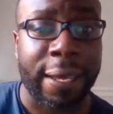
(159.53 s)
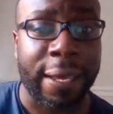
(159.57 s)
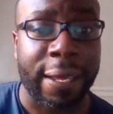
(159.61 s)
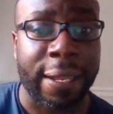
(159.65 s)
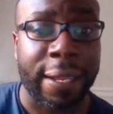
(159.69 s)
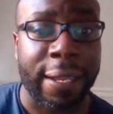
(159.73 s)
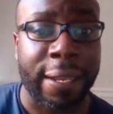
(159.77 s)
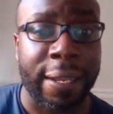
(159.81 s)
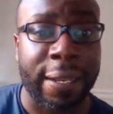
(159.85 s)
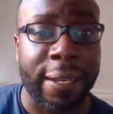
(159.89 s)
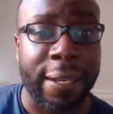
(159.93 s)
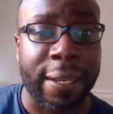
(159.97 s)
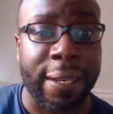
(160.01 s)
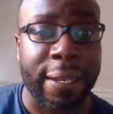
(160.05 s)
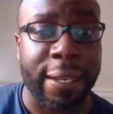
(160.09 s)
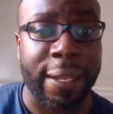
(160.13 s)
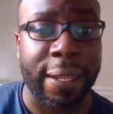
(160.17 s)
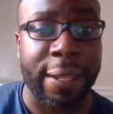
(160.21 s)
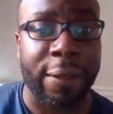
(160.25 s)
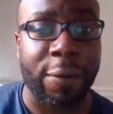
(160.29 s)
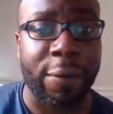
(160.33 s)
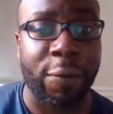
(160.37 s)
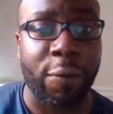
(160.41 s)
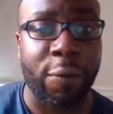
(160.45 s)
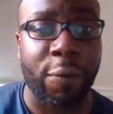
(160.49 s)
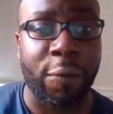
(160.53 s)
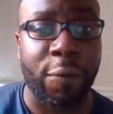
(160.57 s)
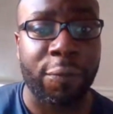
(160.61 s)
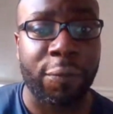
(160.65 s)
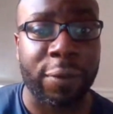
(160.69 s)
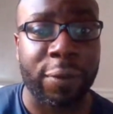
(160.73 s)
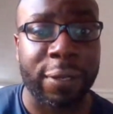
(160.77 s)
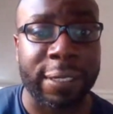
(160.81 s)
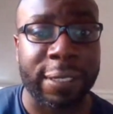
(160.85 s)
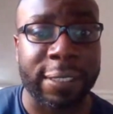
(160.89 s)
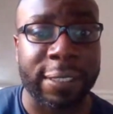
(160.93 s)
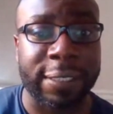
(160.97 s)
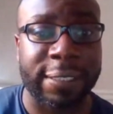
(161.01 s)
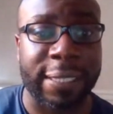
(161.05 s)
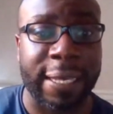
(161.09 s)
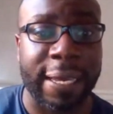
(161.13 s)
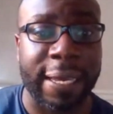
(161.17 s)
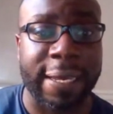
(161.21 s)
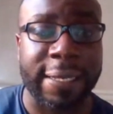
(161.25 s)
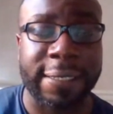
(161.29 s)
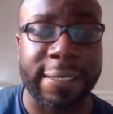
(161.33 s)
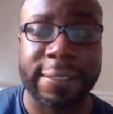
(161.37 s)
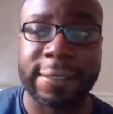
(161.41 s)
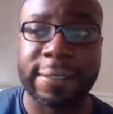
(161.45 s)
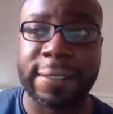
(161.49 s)
over in the States
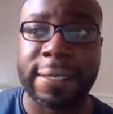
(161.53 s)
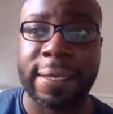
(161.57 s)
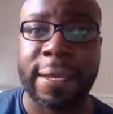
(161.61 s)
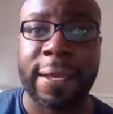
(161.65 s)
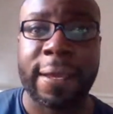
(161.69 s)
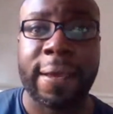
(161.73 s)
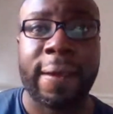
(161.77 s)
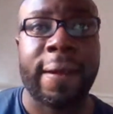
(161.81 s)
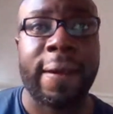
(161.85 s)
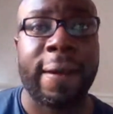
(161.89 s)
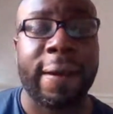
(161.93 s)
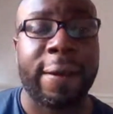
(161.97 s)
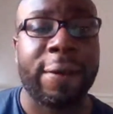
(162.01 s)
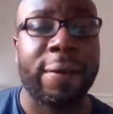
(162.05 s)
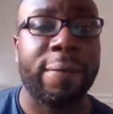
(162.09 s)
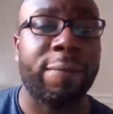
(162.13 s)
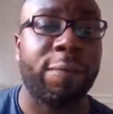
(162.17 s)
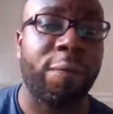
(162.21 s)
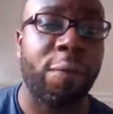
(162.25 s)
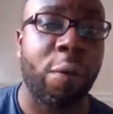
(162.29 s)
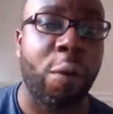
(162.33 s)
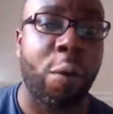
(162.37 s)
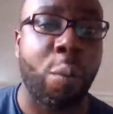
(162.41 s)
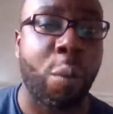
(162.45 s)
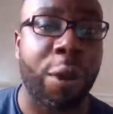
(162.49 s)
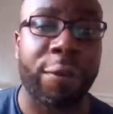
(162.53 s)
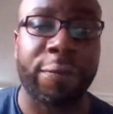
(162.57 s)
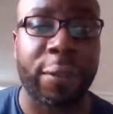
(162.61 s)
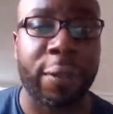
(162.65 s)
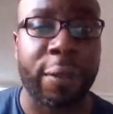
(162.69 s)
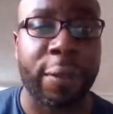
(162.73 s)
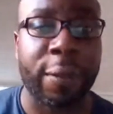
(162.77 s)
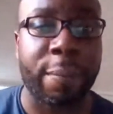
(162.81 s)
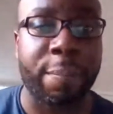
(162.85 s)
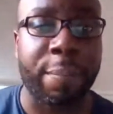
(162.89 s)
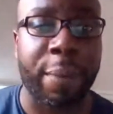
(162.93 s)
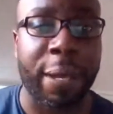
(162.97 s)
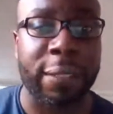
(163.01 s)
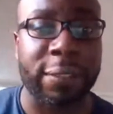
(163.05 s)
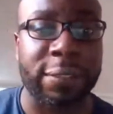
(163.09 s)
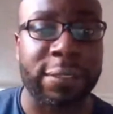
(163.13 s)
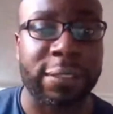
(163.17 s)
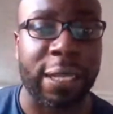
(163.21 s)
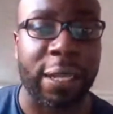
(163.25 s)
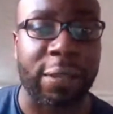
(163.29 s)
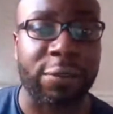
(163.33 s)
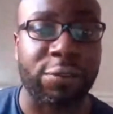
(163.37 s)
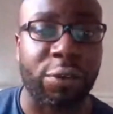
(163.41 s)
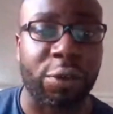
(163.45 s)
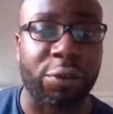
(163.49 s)
for one of the belts that
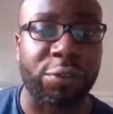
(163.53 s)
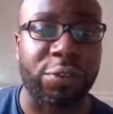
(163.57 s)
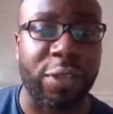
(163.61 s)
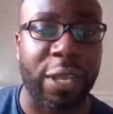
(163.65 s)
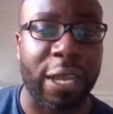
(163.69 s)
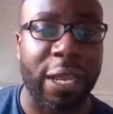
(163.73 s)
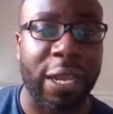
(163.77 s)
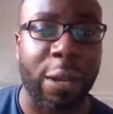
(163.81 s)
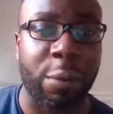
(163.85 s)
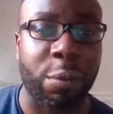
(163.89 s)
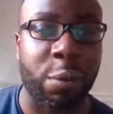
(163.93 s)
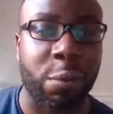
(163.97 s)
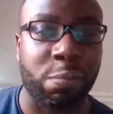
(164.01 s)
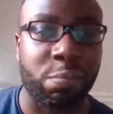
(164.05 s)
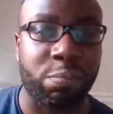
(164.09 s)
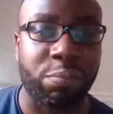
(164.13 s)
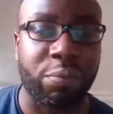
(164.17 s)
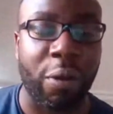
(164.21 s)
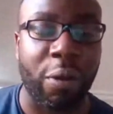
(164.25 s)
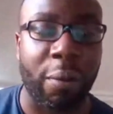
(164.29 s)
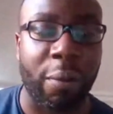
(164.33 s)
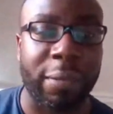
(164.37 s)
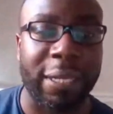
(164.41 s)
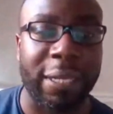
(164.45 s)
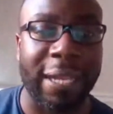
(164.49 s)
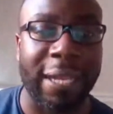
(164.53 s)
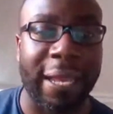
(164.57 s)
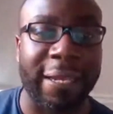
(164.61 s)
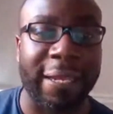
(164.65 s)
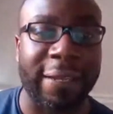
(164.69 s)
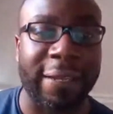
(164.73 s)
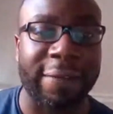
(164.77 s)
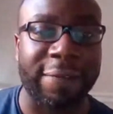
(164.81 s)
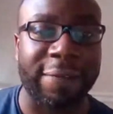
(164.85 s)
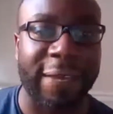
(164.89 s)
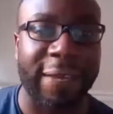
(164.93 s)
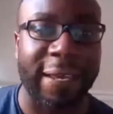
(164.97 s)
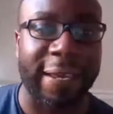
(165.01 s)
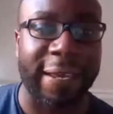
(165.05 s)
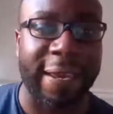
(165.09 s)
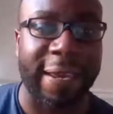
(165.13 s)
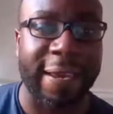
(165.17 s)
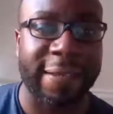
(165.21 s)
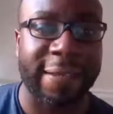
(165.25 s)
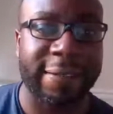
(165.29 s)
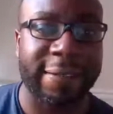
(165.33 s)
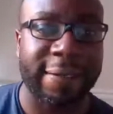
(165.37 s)
Josh Taylor will probably likely vacate.